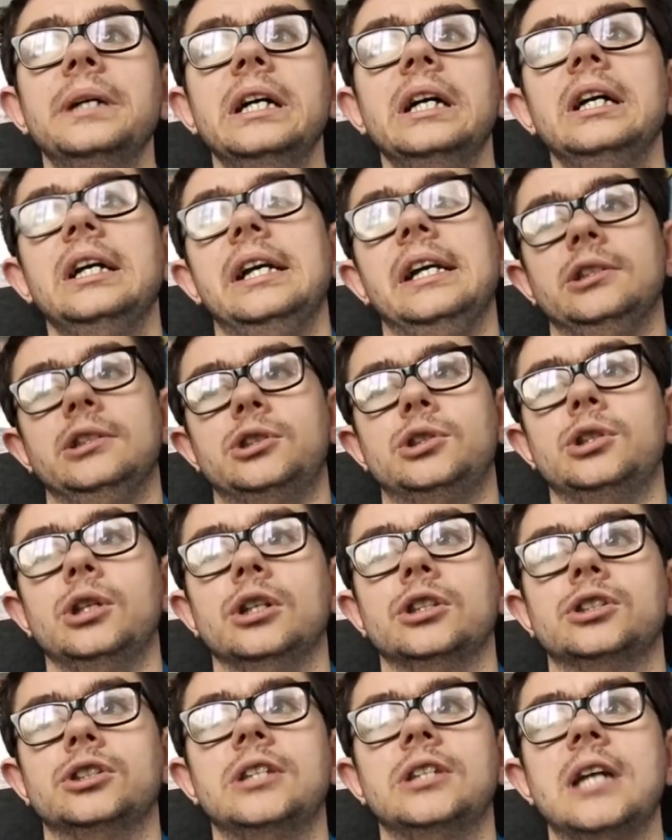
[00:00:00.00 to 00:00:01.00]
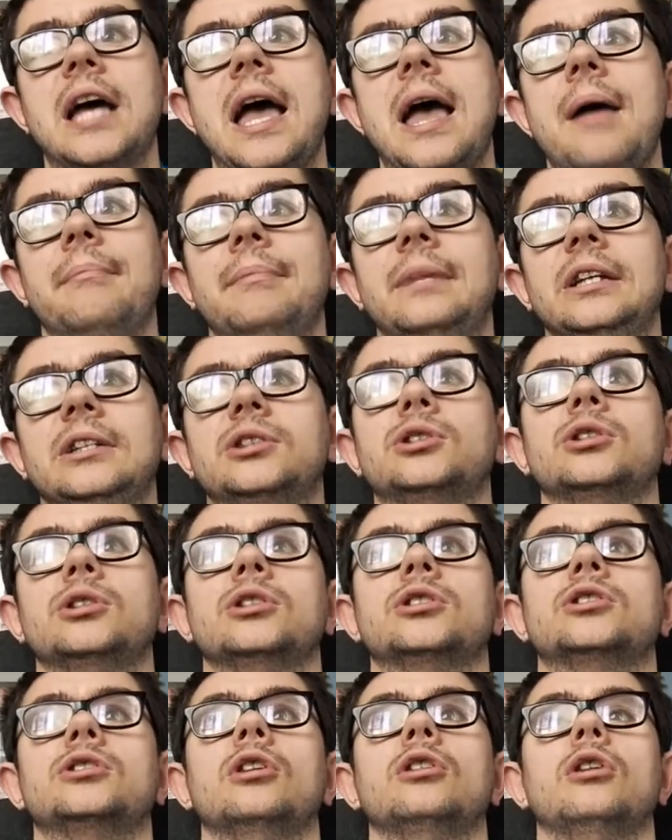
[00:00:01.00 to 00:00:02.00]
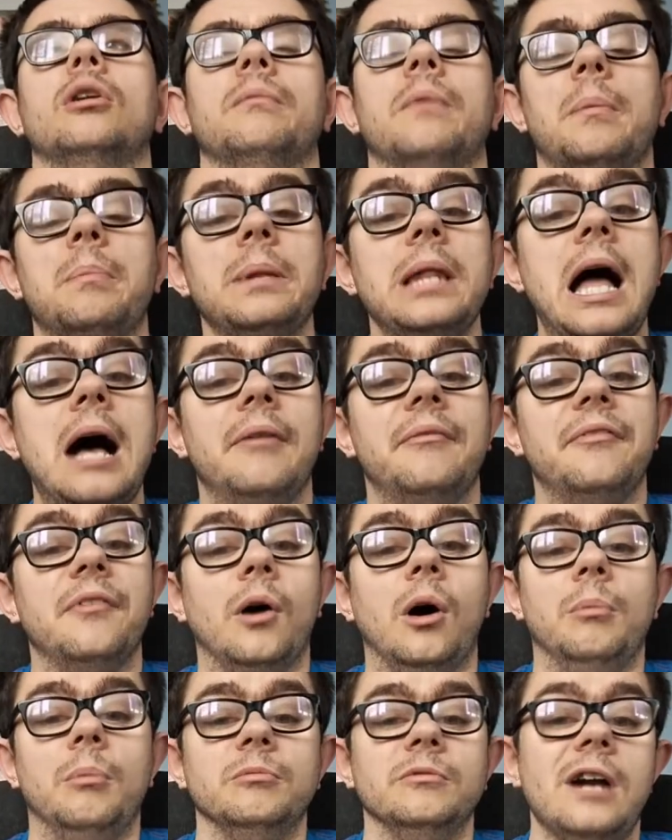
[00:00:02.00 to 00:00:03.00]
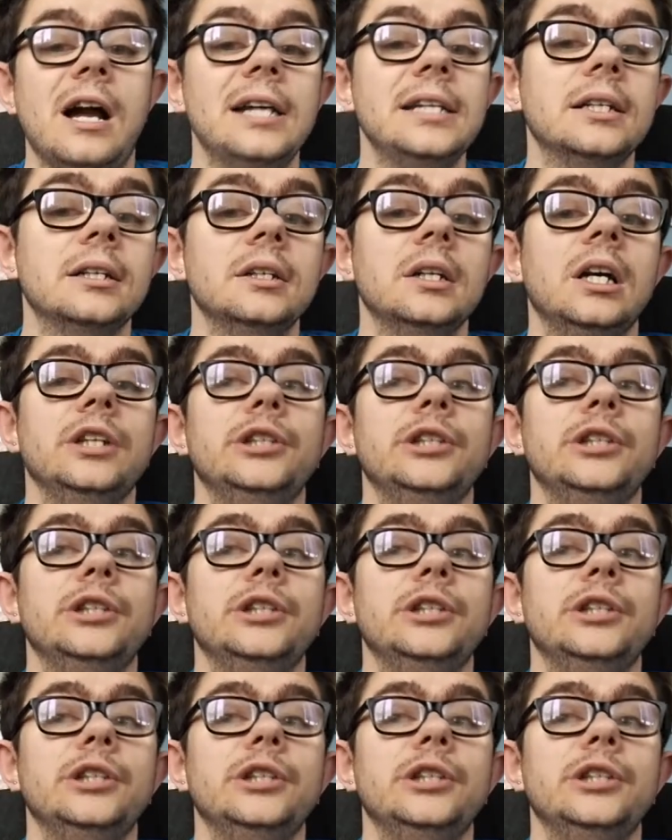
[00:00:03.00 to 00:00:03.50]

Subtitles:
It's just another platform, right?